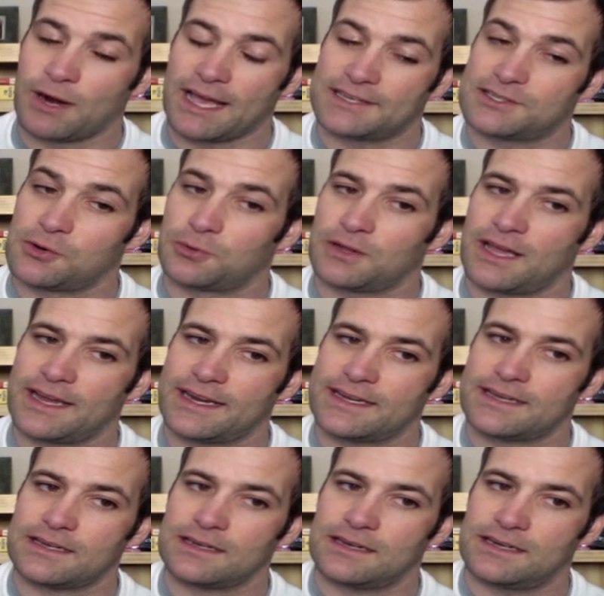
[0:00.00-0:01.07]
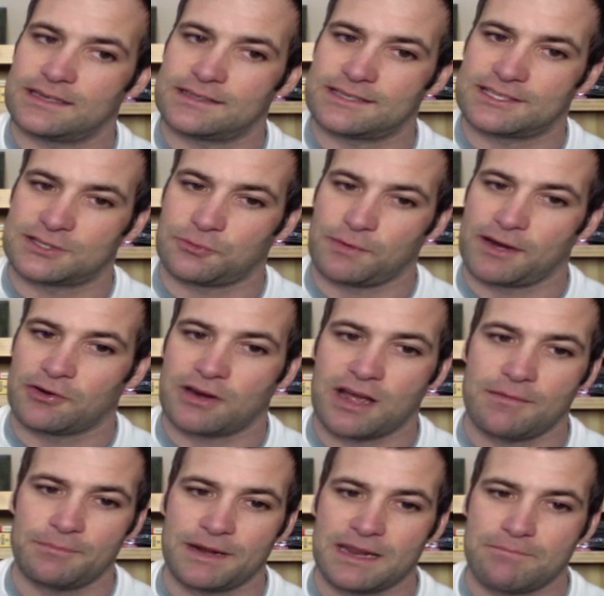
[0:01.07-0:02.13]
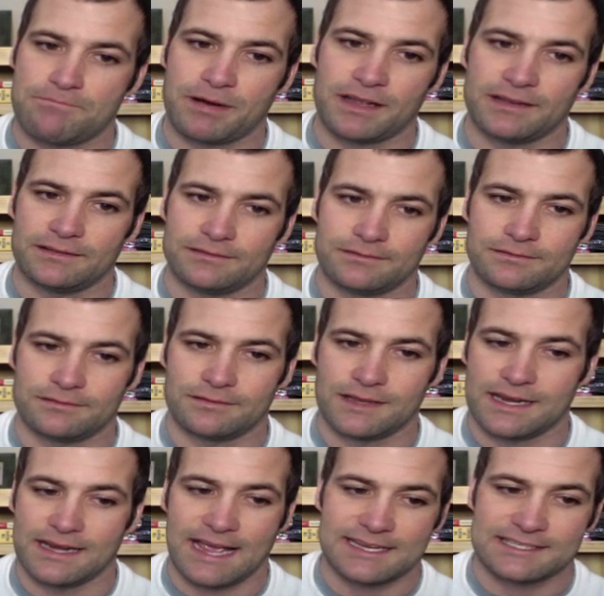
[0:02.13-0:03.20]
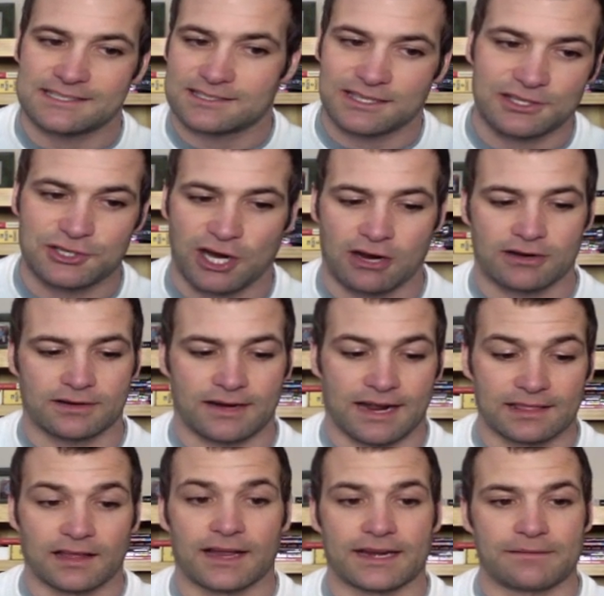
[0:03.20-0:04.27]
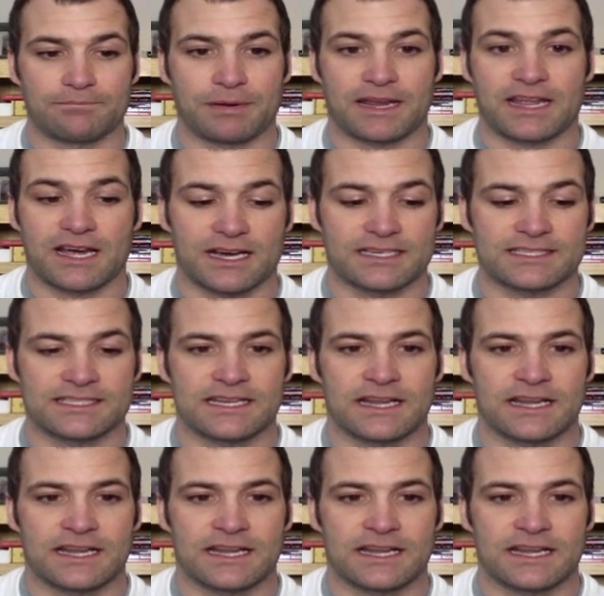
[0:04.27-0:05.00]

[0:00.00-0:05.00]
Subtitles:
I don't like is it's a real company, but in essence, the chart I like because